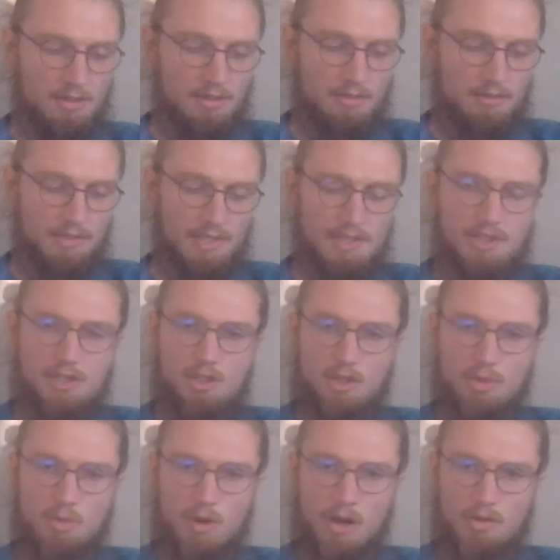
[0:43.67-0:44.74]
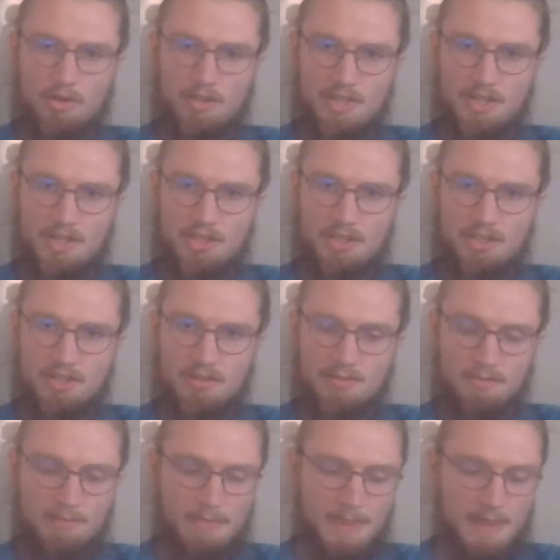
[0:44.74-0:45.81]
leads to water
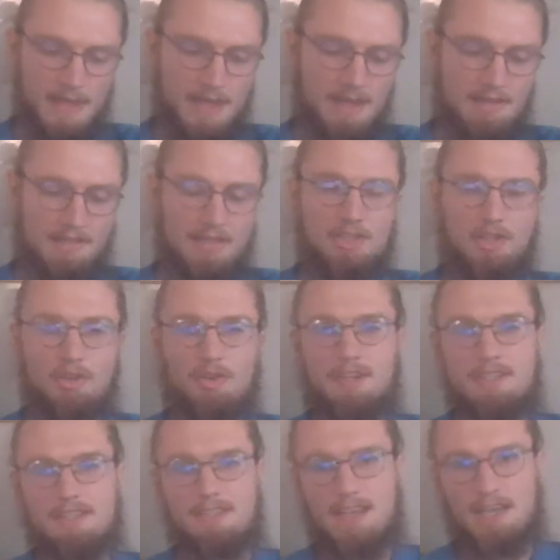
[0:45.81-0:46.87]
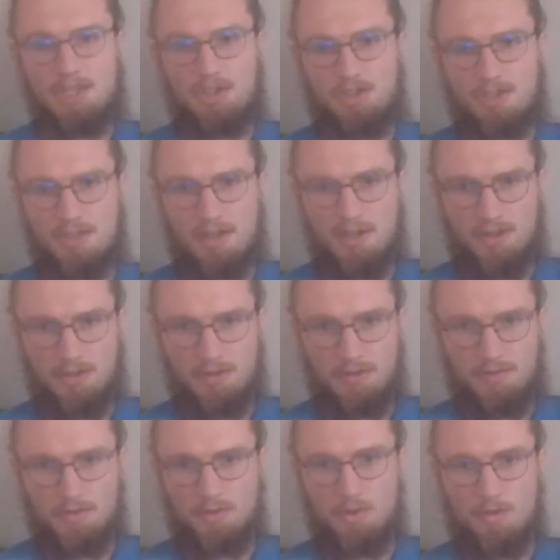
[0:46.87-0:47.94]
retention and increased extracellular
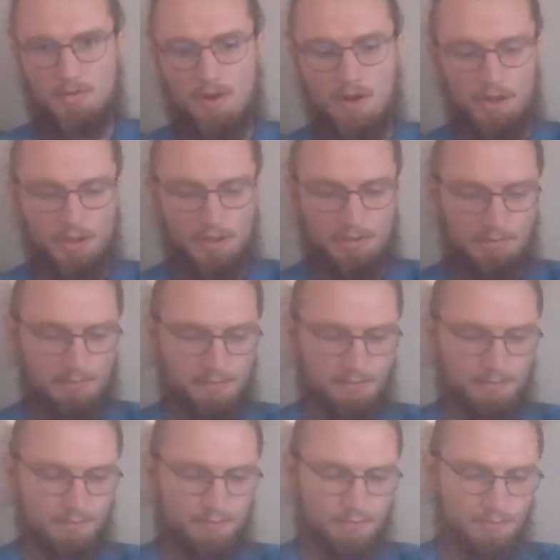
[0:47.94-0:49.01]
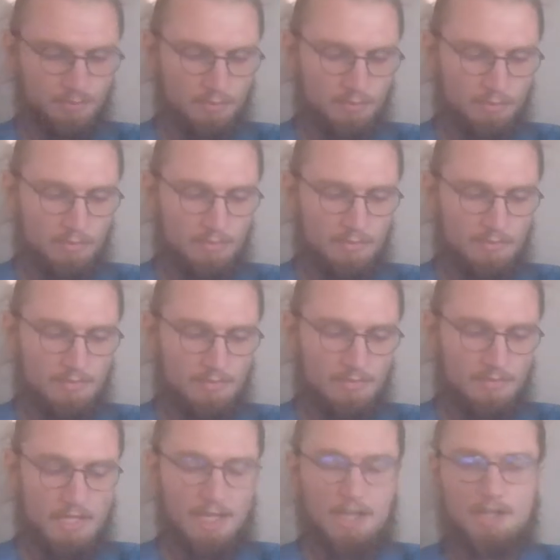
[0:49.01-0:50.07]
fluid volume.
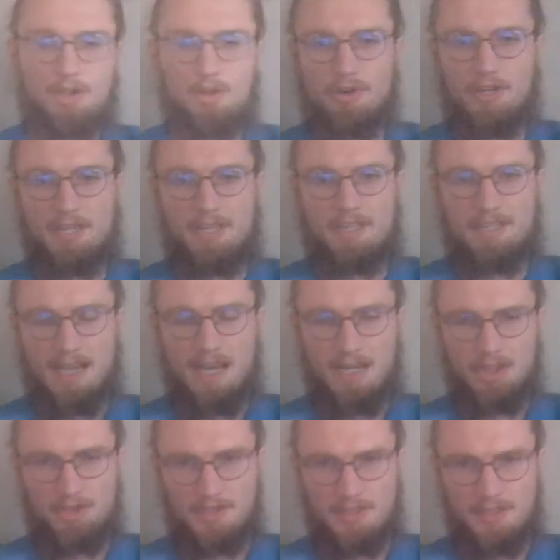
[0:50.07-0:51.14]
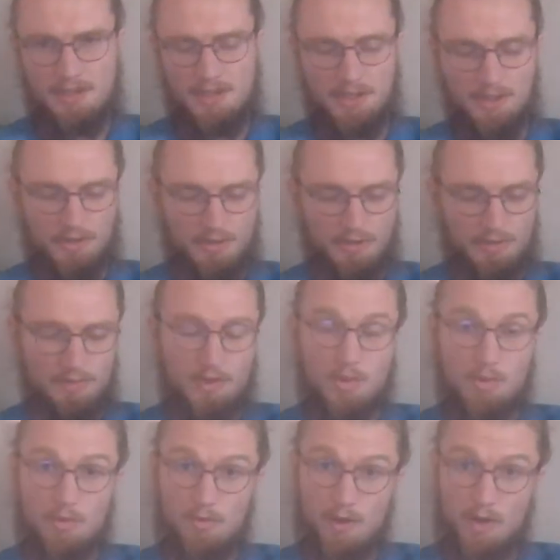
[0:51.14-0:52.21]
Increased extracellular
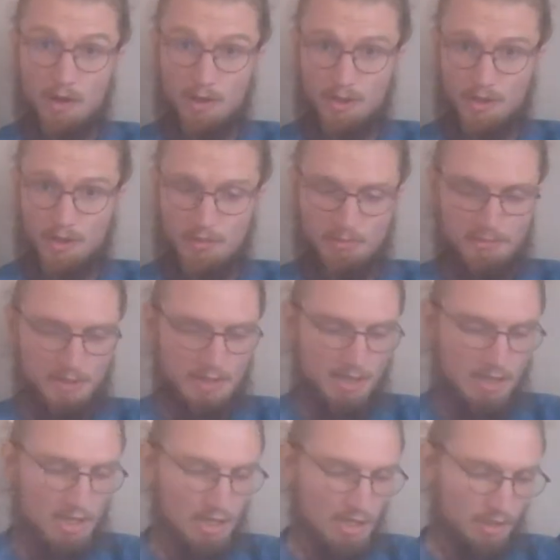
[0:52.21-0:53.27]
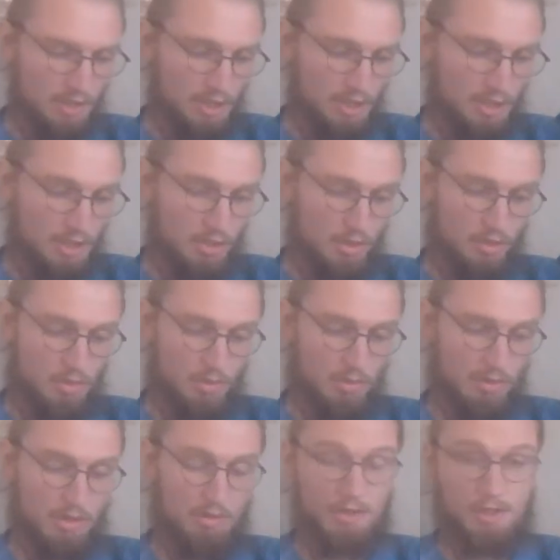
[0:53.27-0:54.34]
fluid volume leads
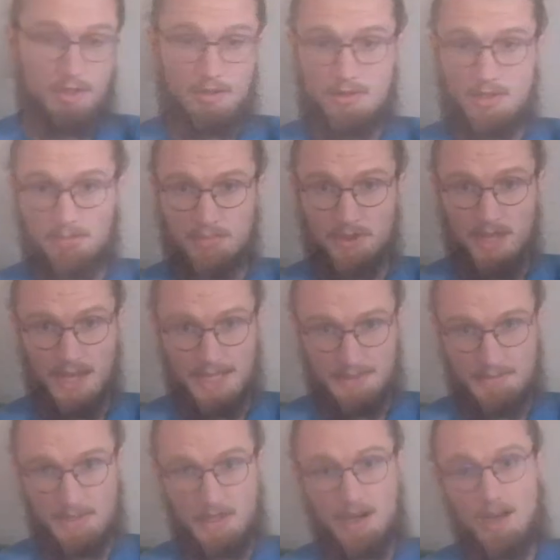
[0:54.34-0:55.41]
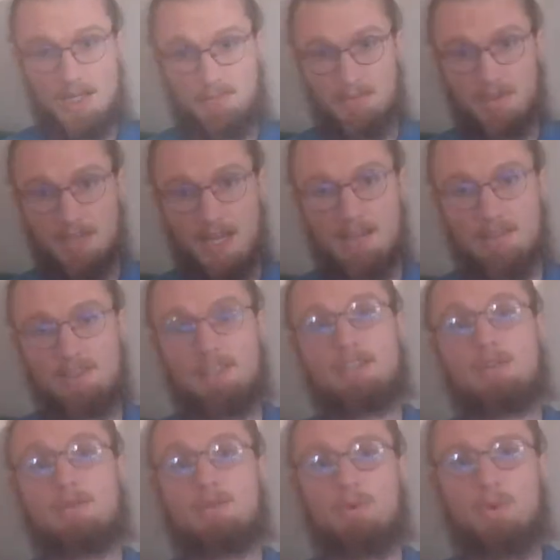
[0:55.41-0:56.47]
to a reduced plasma
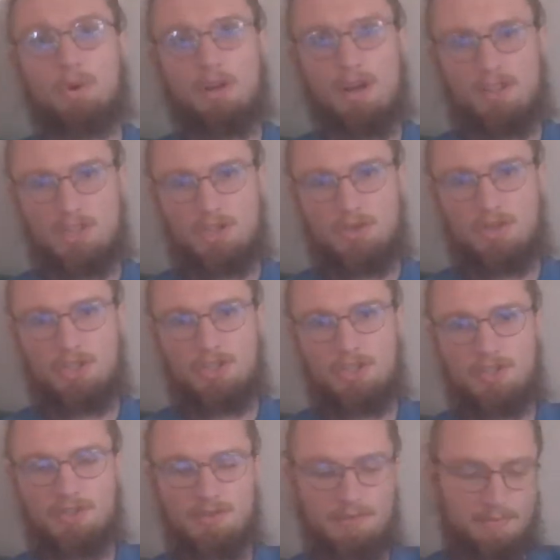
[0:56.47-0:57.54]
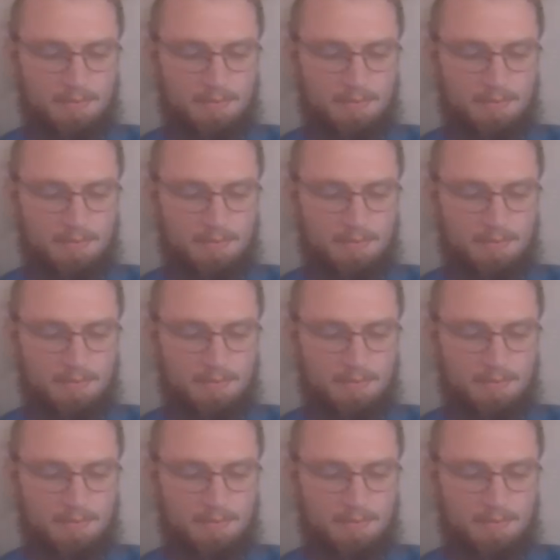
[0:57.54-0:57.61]
osmolality or concentration,